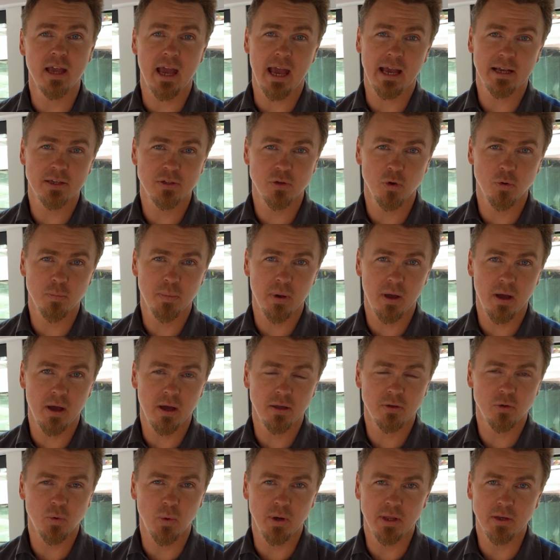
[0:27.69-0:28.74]

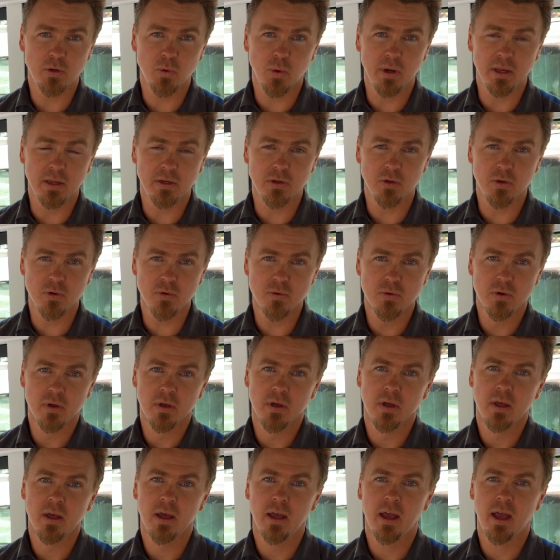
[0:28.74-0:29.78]
Axopar 2022,
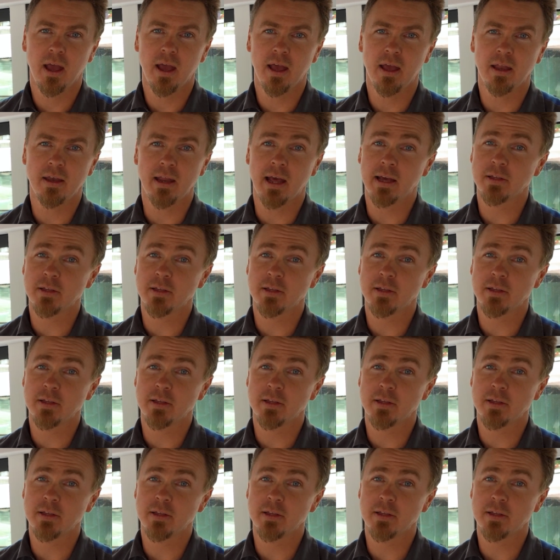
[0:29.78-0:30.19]
and